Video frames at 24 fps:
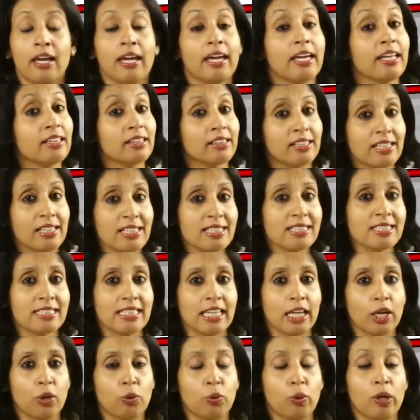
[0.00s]
In this
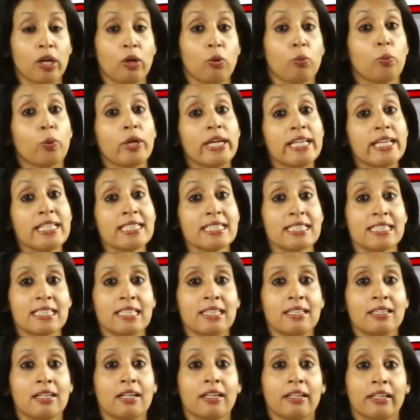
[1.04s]
sequel, we
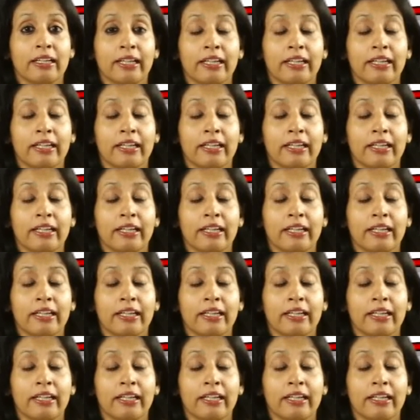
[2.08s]
see a